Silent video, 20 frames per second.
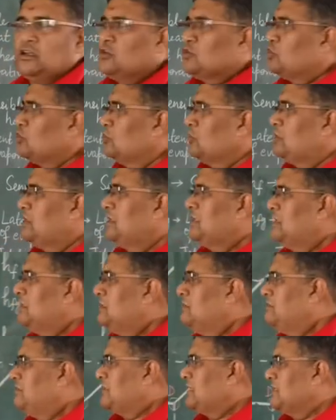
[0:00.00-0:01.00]
So
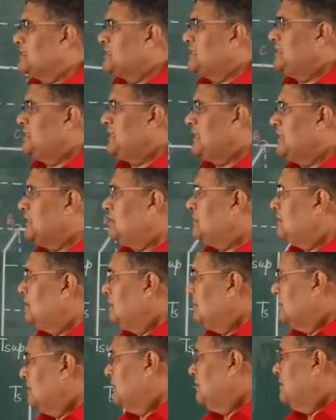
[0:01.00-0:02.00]
here we can see
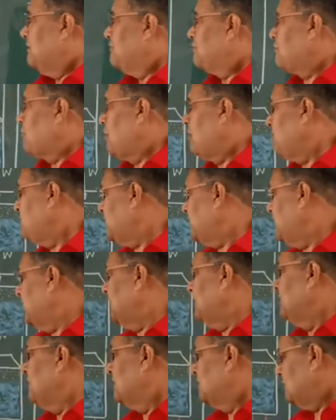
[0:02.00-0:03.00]
that from
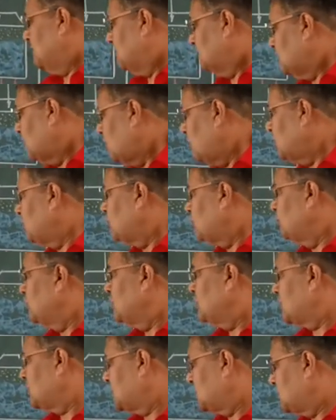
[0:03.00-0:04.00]
D or to
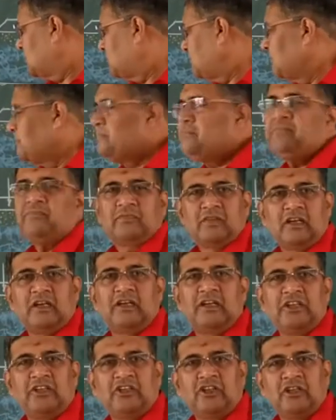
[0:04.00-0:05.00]
this
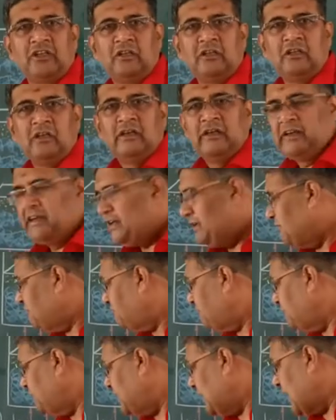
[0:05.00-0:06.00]
condition,
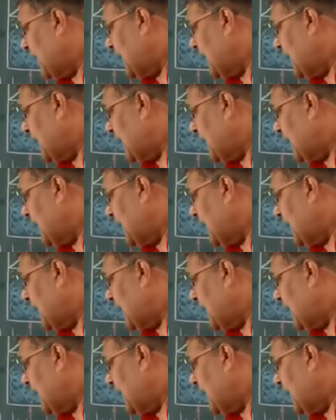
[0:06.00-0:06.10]
if we